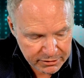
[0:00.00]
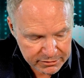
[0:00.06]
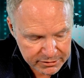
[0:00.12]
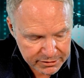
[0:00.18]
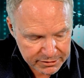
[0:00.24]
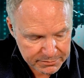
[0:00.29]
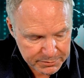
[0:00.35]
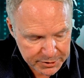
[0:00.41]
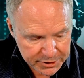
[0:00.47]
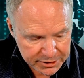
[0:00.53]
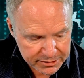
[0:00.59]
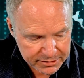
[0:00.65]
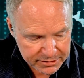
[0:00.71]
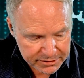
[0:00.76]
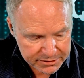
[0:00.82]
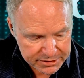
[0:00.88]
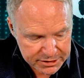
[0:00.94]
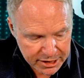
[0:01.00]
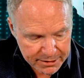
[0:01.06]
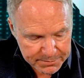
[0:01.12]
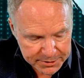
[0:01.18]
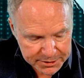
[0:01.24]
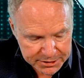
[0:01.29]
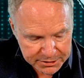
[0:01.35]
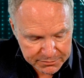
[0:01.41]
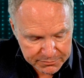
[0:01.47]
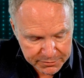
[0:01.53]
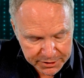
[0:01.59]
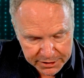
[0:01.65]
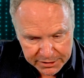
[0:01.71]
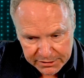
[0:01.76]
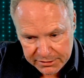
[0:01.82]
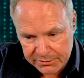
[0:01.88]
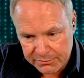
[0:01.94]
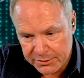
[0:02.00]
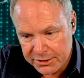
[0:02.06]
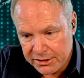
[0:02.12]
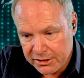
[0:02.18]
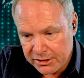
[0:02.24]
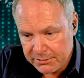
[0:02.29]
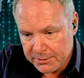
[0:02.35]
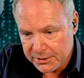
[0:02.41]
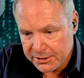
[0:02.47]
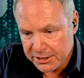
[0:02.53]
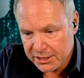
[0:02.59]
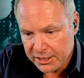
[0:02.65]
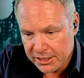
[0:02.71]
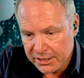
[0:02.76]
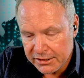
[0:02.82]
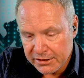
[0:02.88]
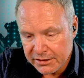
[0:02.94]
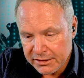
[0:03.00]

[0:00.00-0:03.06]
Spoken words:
of the big topics that we talked about tonight.